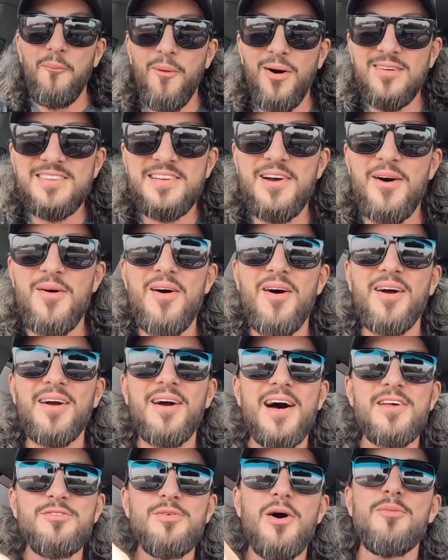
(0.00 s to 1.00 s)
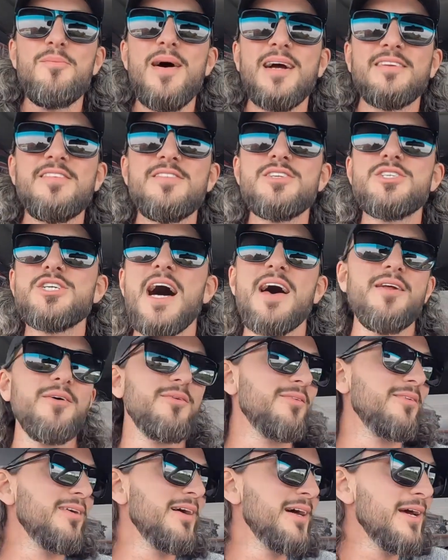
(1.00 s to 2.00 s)
What's going on guys? Welcome back to the
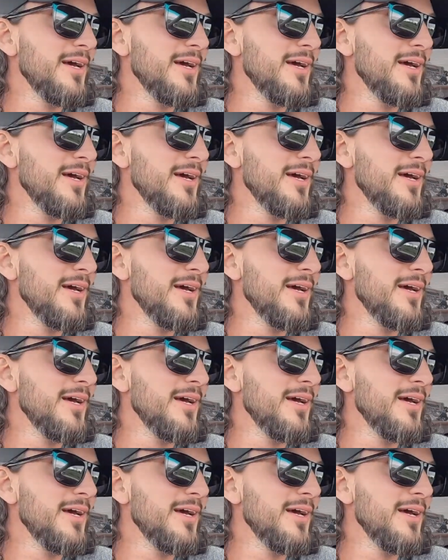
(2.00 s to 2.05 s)
channel.